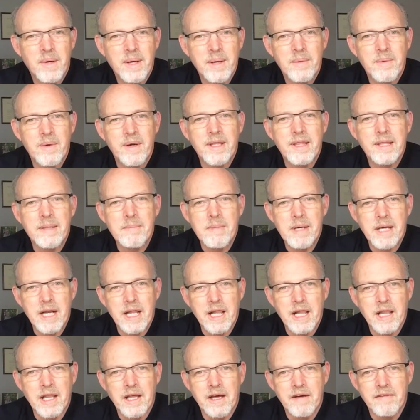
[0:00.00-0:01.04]
We were in the
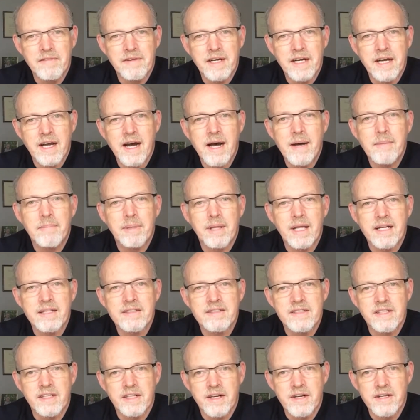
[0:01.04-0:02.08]
middle of a
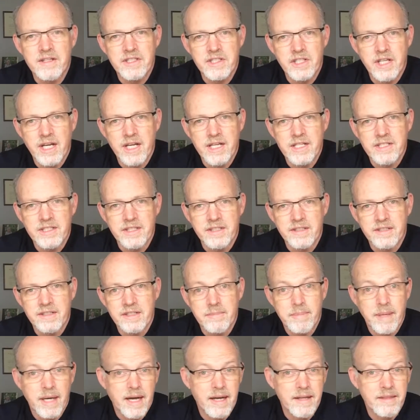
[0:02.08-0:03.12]
complex negotiation
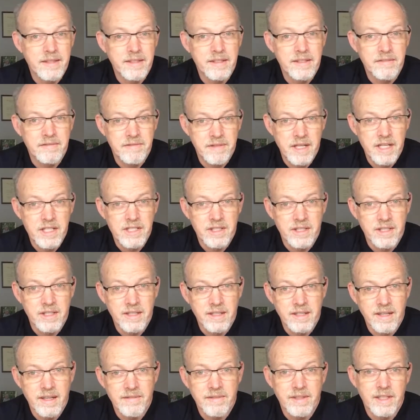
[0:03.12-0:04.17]
to buy the
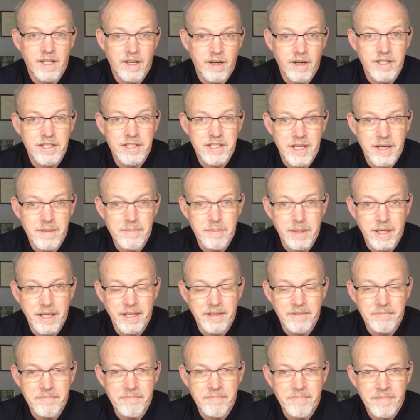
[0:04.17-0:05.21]
division of a large company.
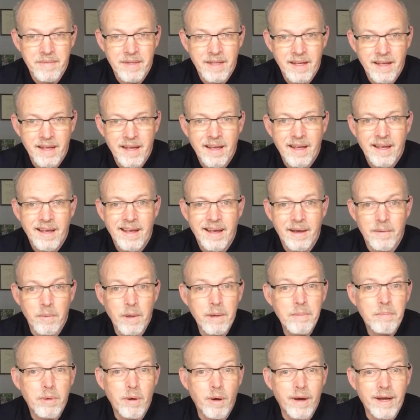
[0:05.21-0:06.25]

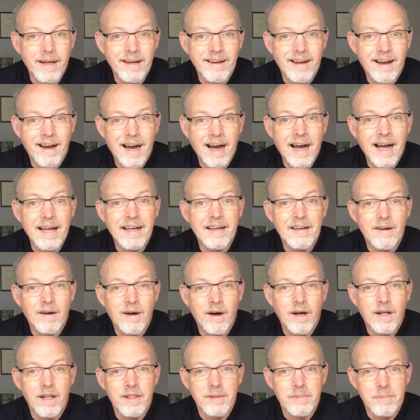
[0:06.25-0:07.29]
At one point, I
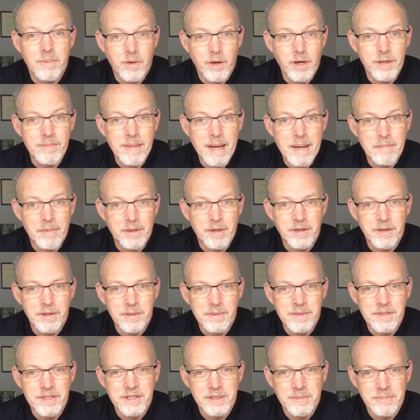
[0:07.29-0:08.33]
called the board member
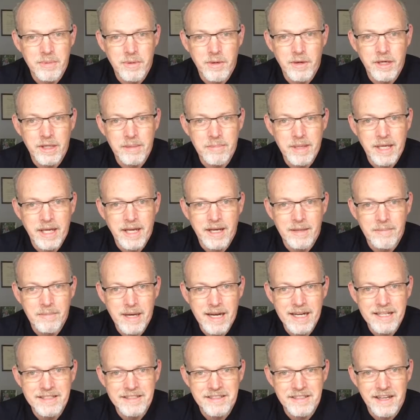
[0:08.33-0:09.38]
who was supporting me
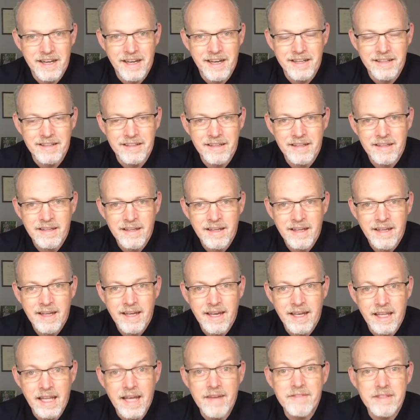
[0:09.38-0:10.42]
on my side
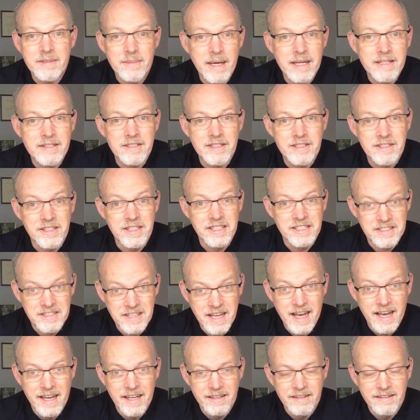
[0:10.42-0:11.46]
and left a message that
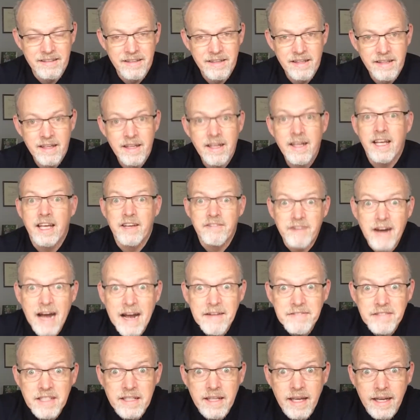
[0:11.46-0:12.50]
said, "If
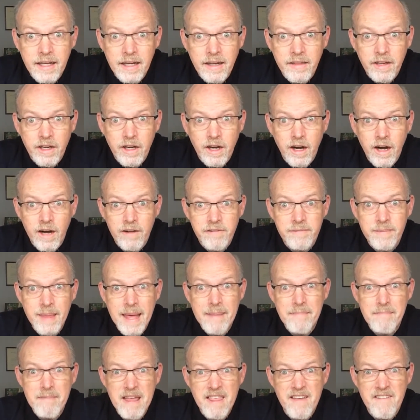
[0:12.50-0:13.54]
I have to take another call from
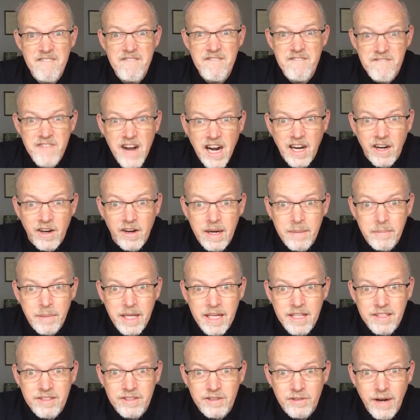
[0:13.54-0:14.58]
that fucker, I'm
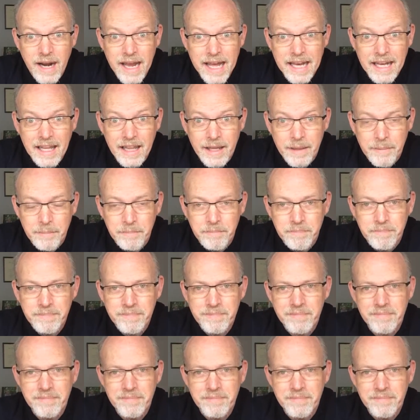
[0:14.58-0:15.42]
gonna strangle him."